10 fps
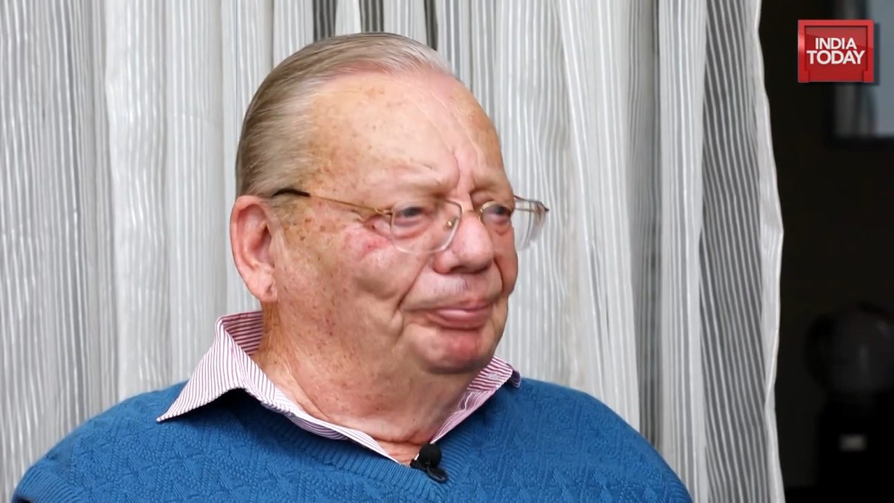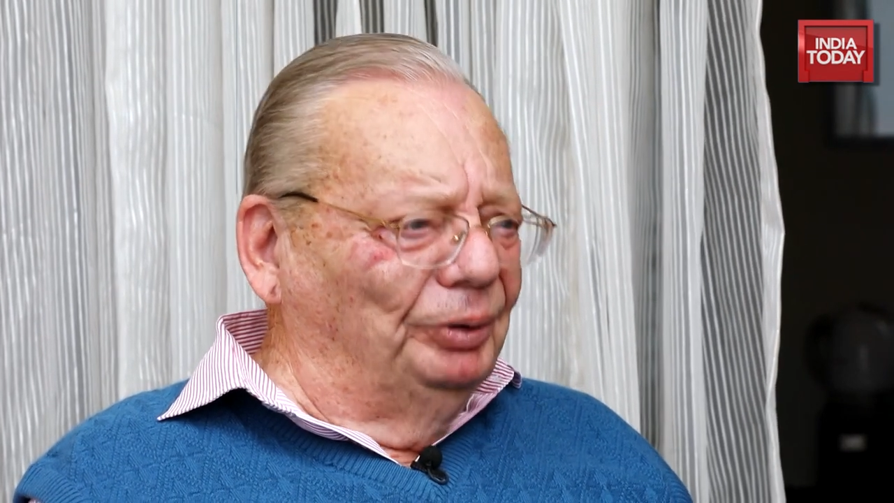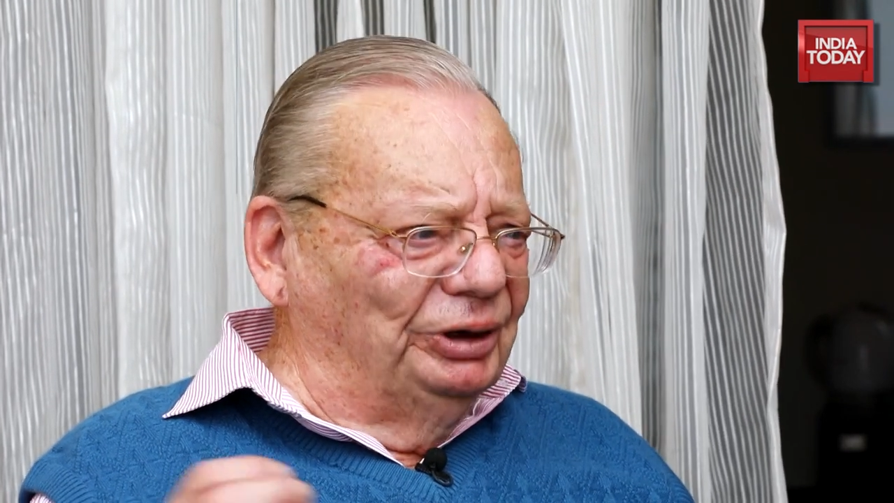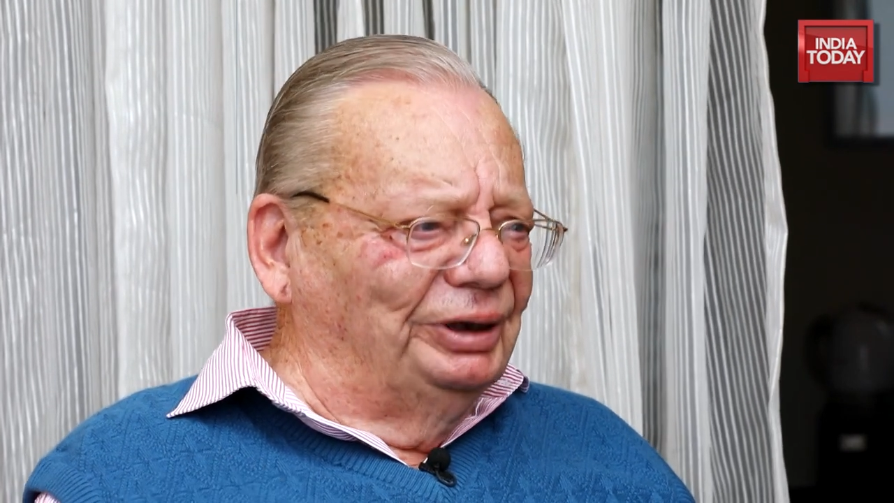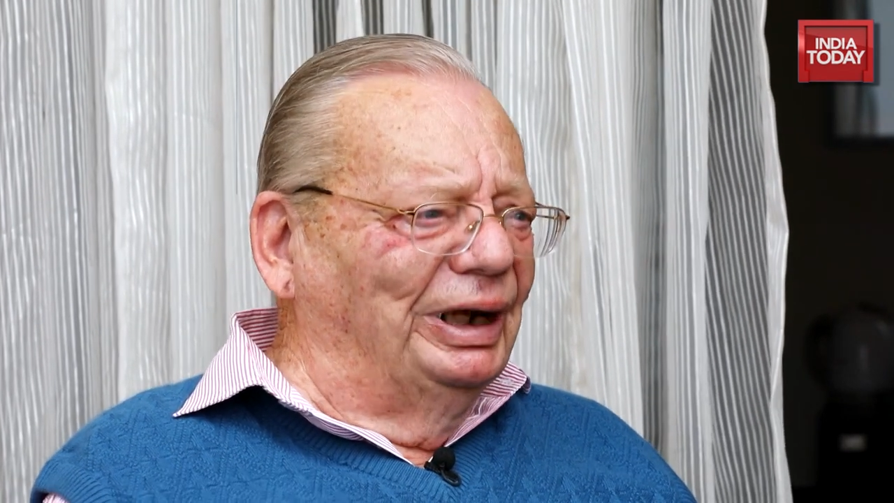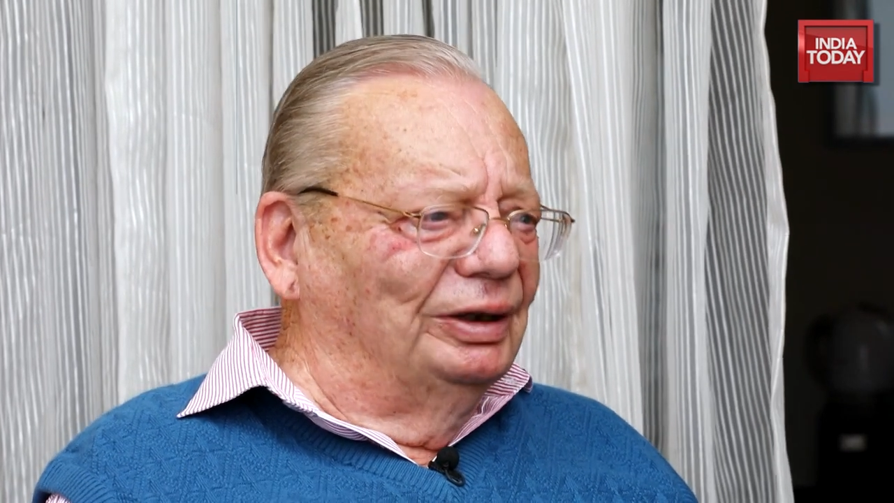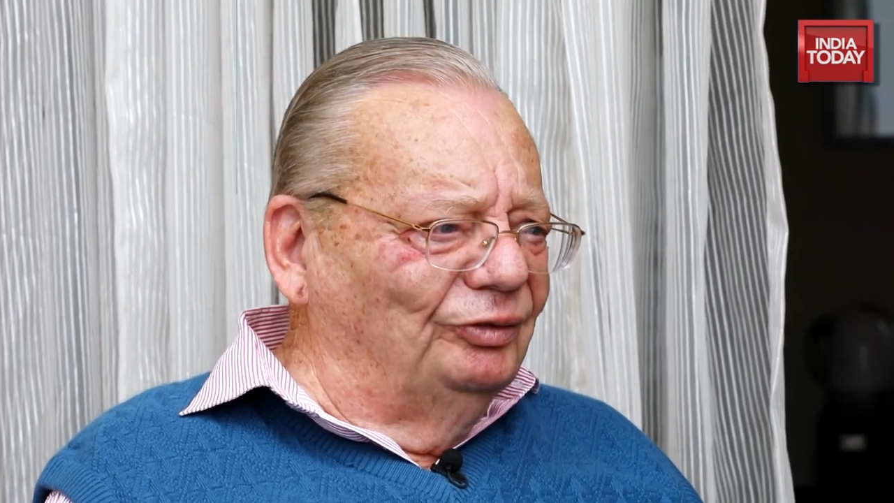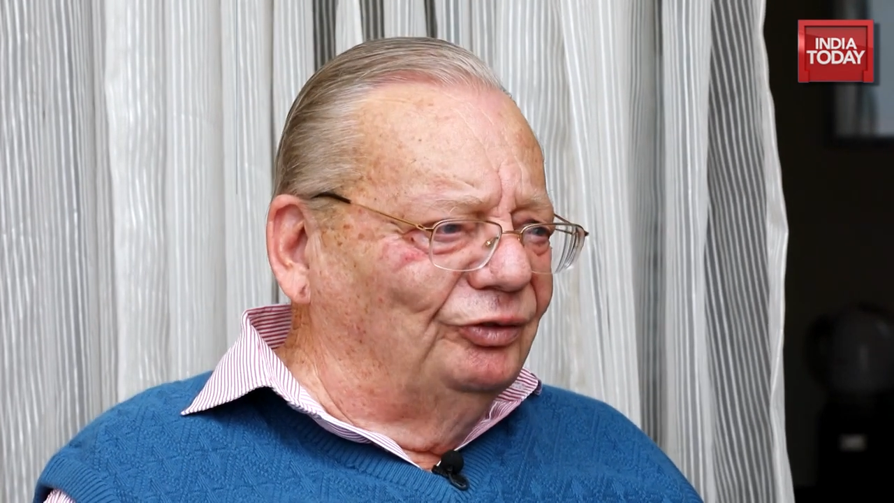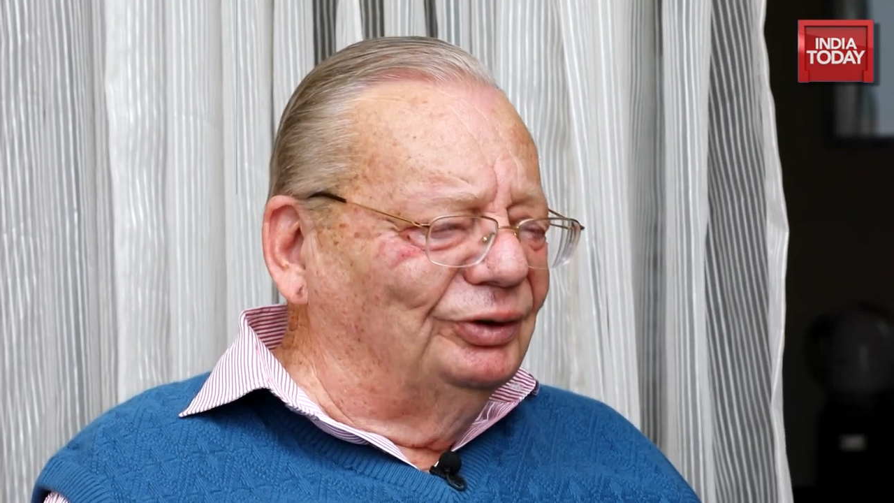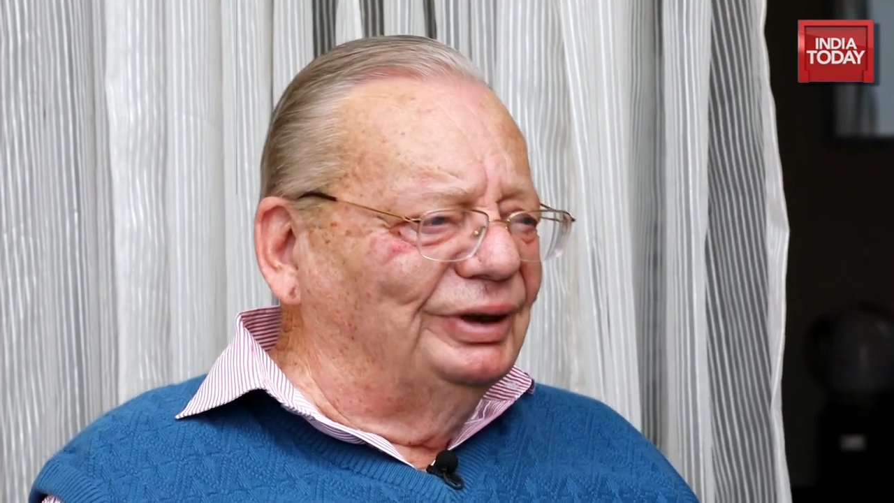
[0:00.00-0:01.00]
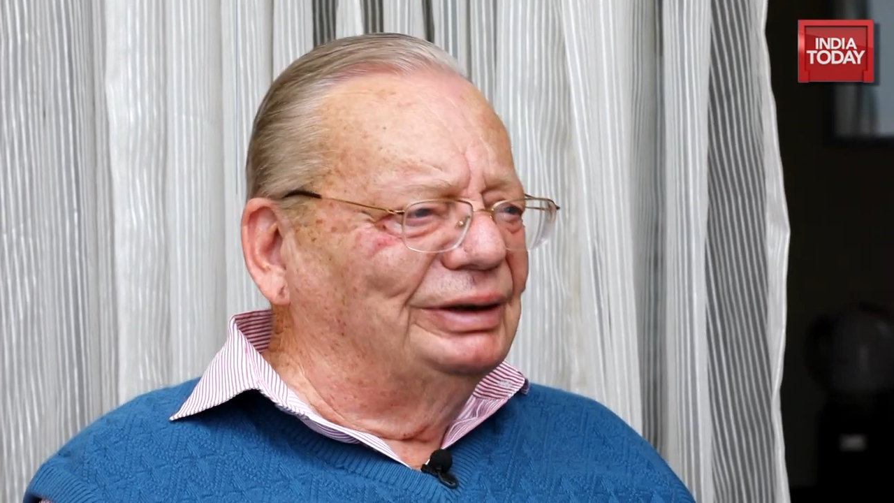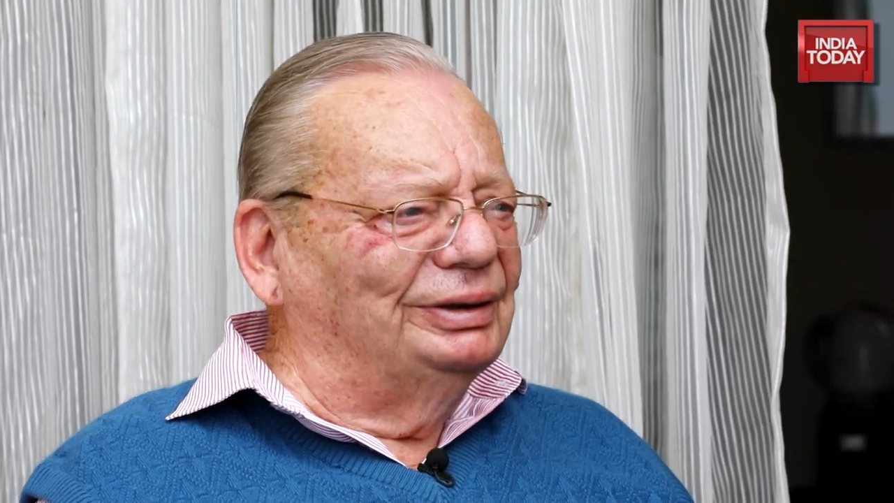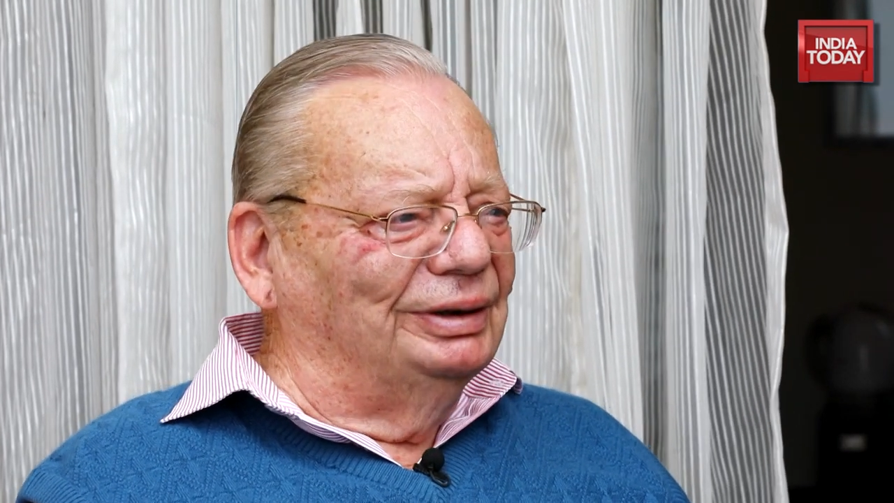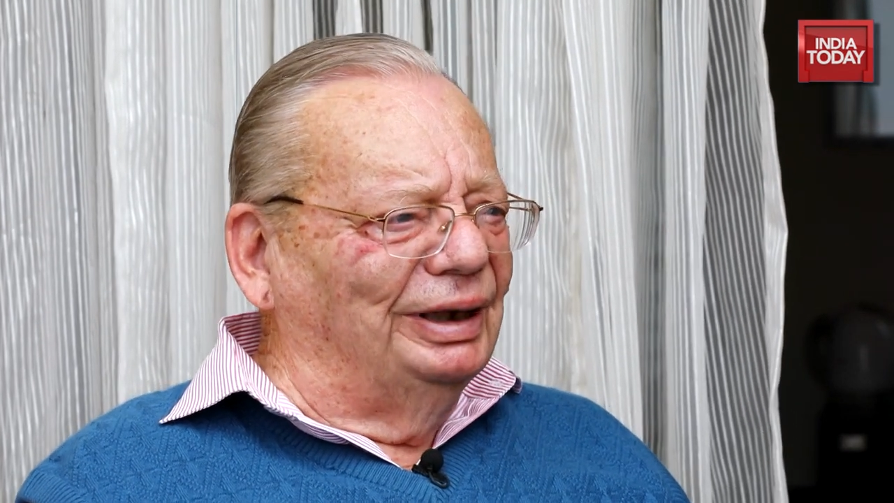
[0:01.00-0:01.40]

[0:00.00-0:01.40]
put it down so that